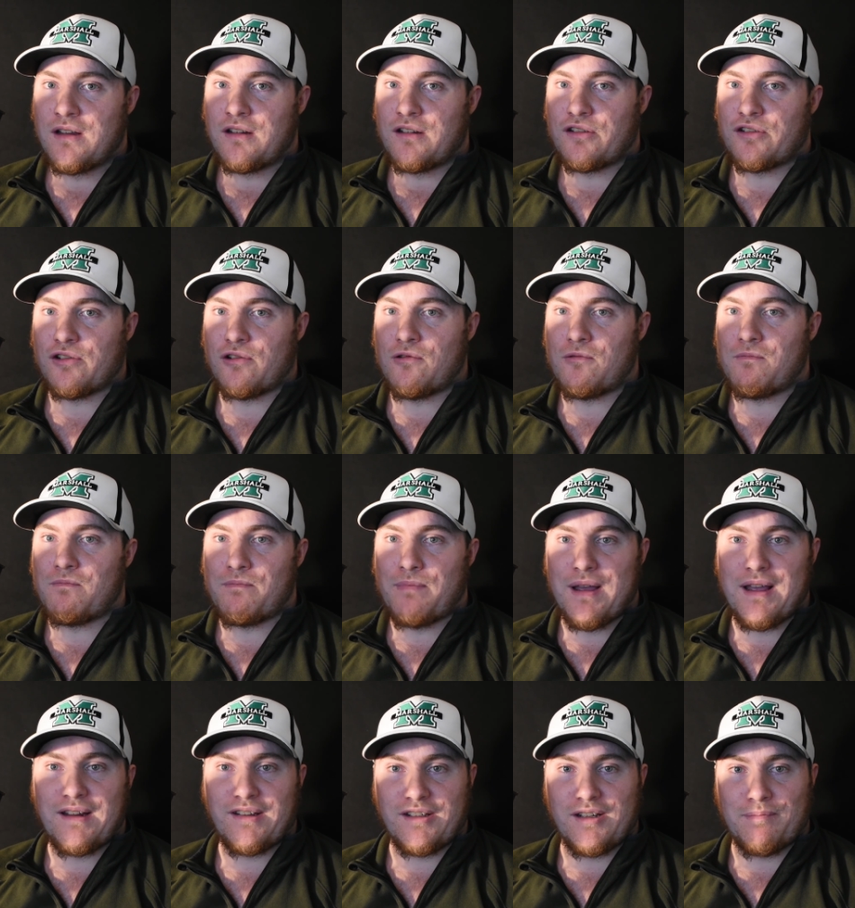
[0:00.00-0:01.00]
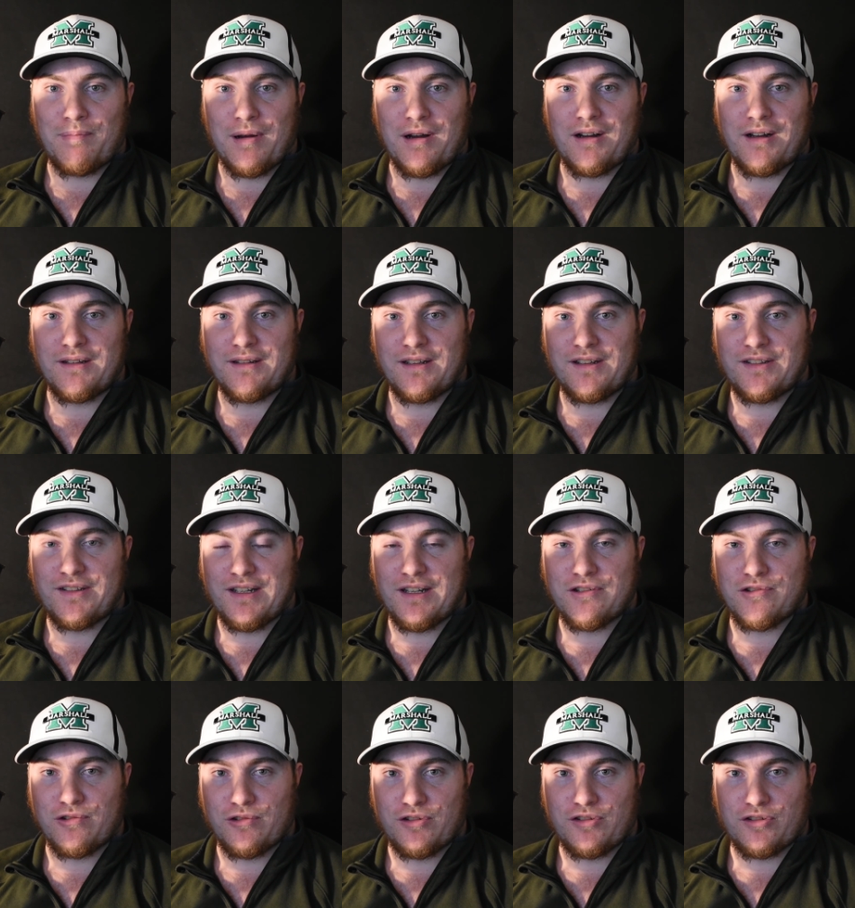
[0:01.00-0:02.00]
So based upon the
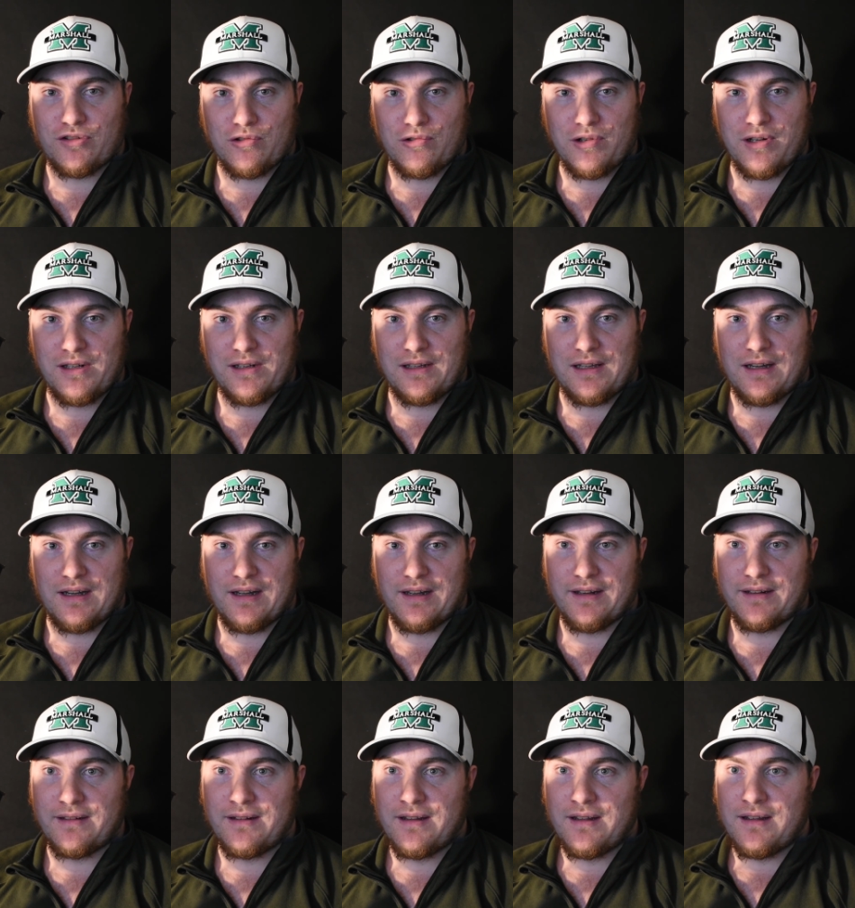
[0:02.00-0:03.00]
central storyline,